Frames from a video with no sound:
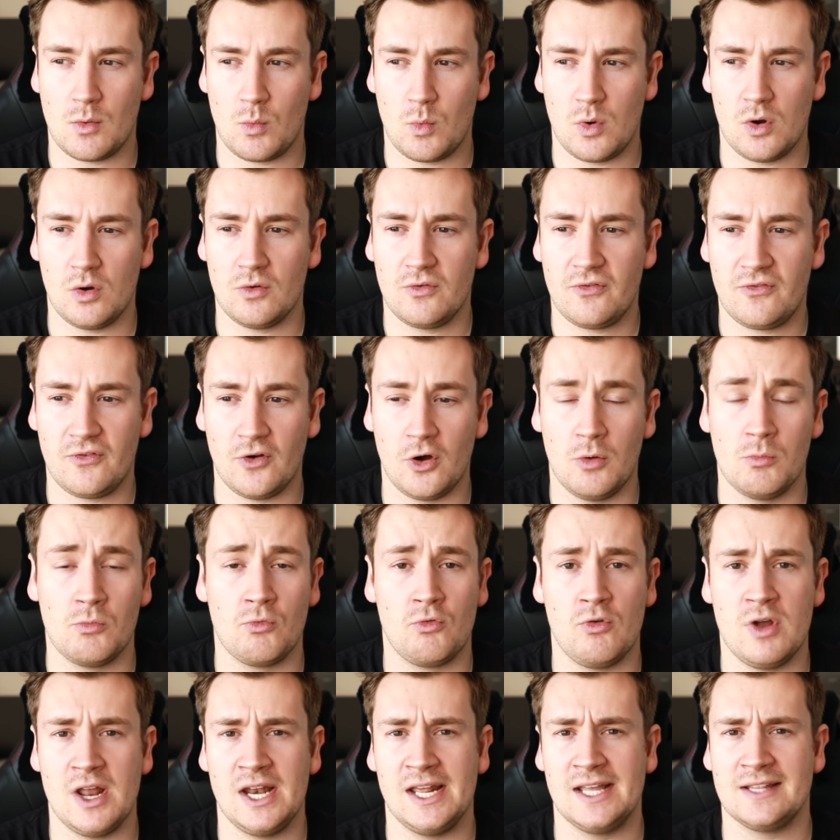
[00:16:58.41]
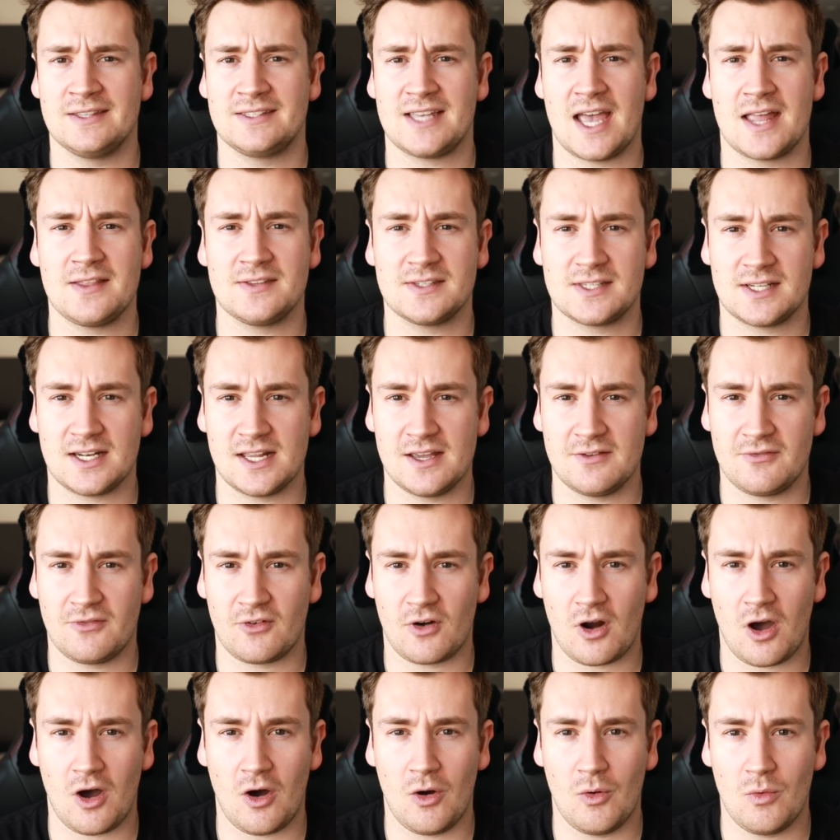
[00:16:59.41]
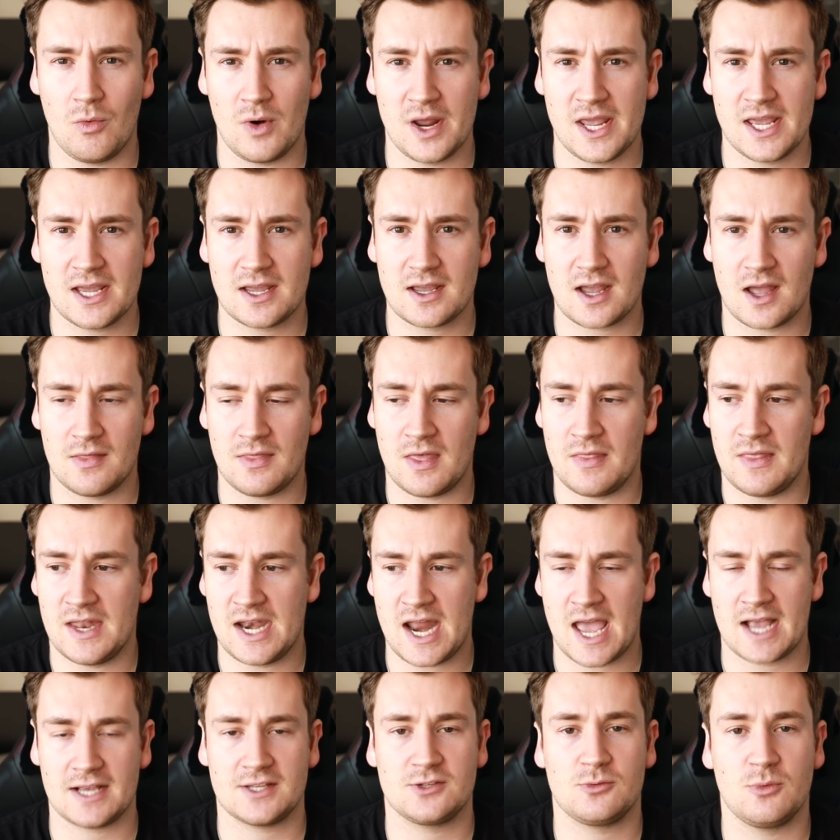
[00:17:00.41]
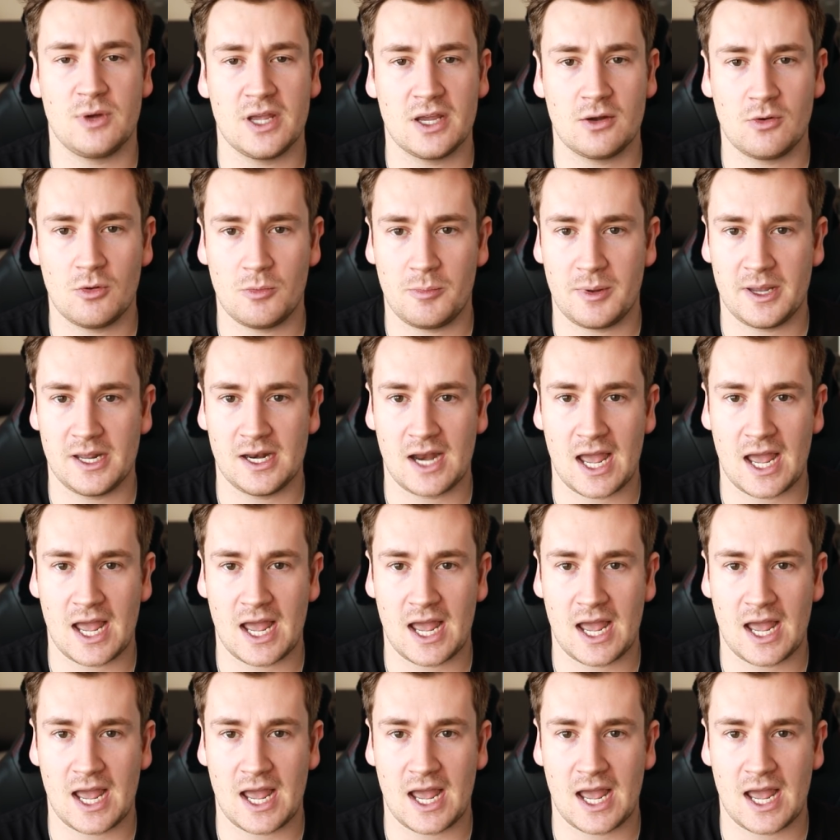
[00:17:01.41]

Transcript: we'll film really intensely for a whole week, and then the next week will be